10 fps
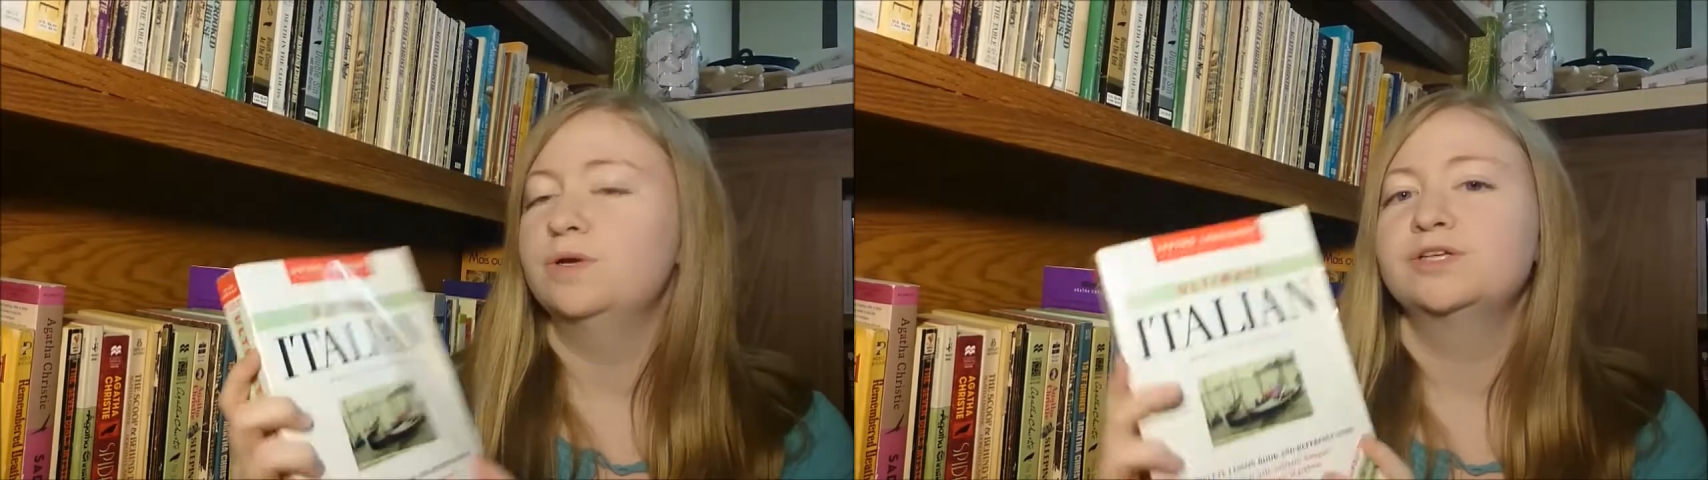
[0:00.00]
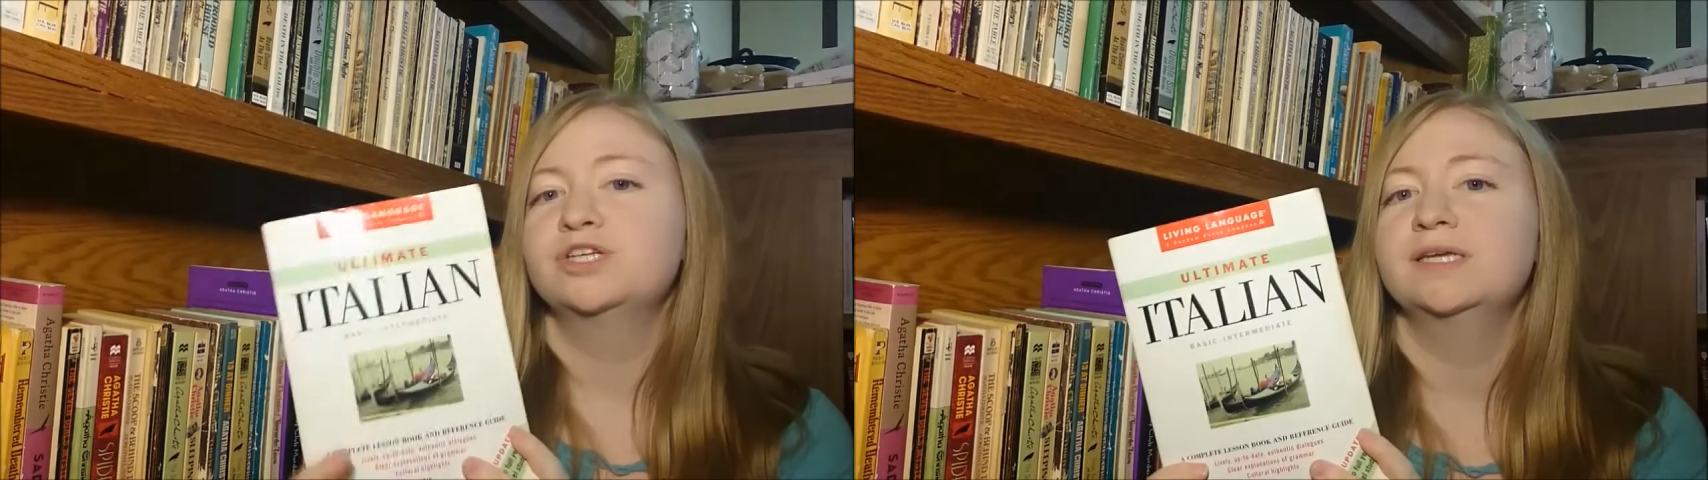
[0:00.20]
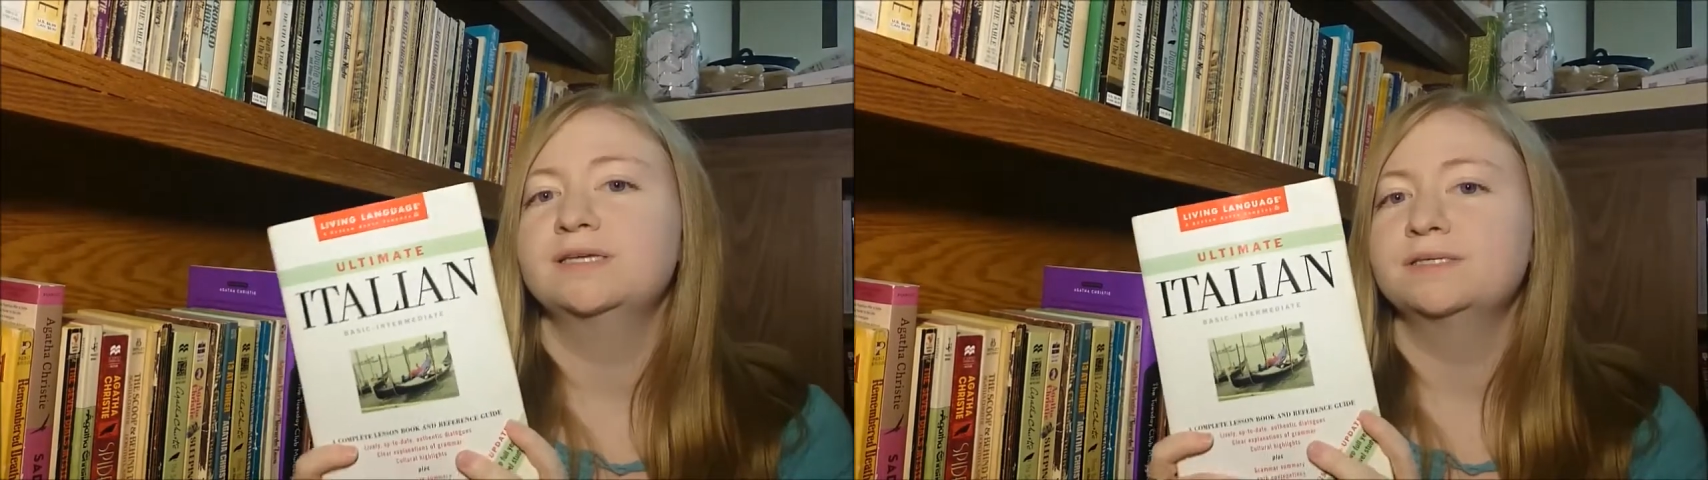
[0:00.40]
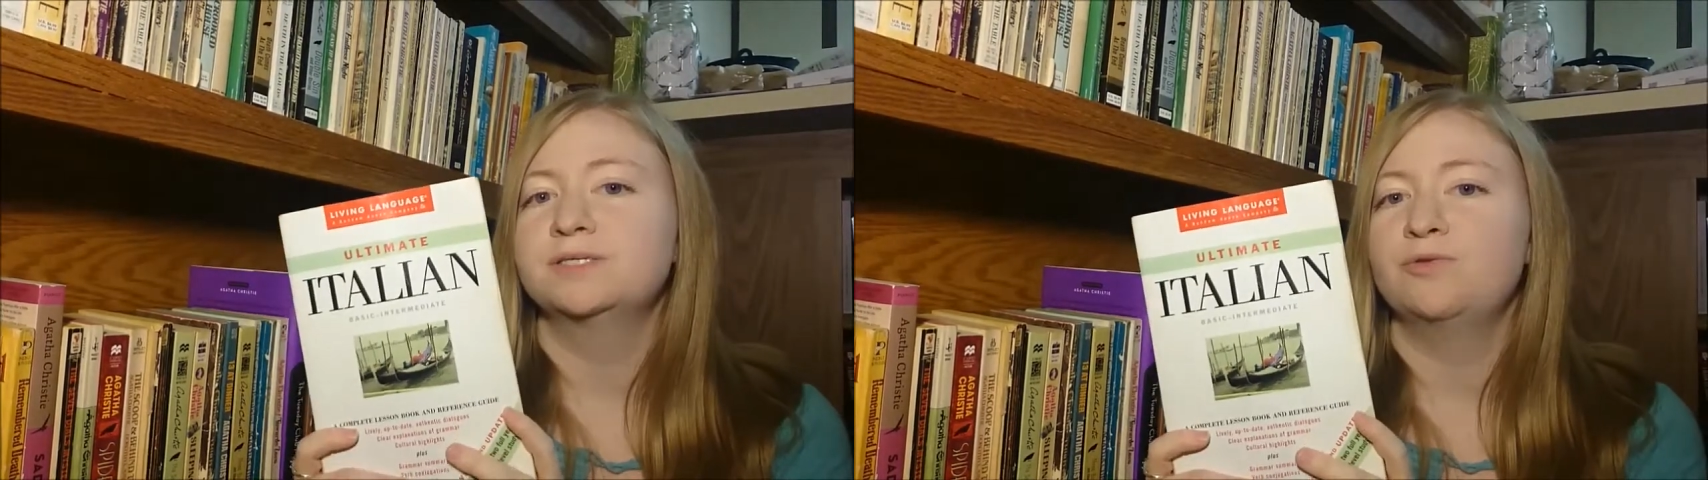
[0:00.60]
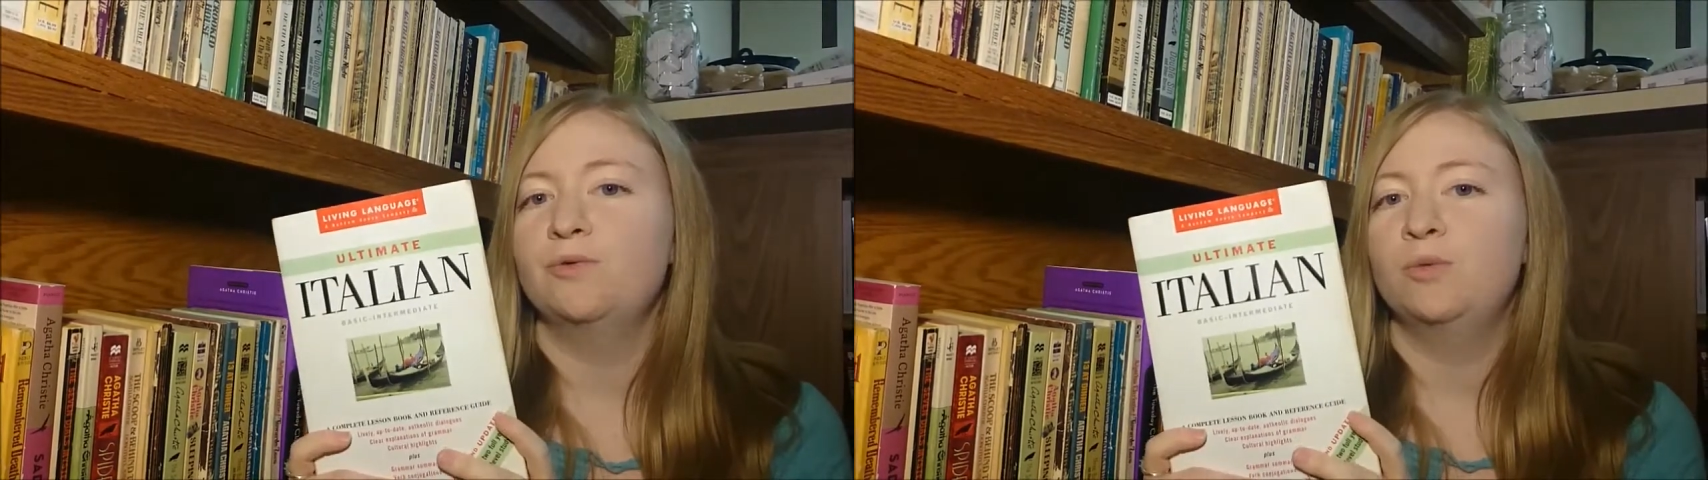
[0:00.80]
which
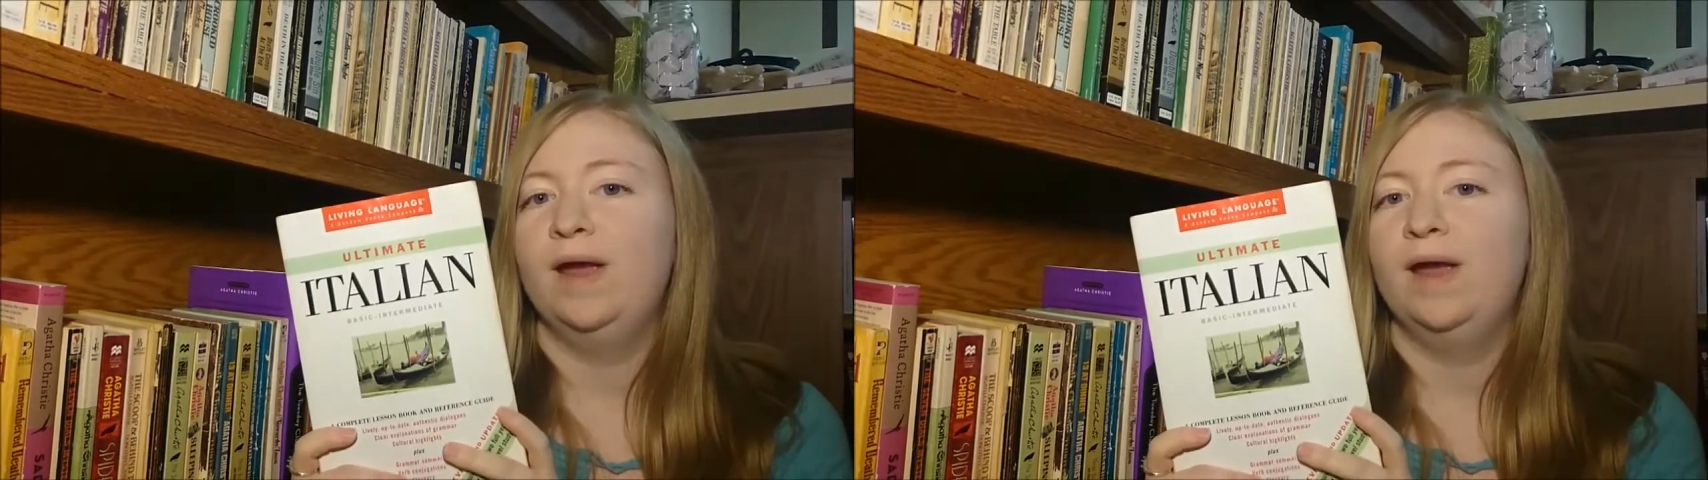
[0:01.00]
is through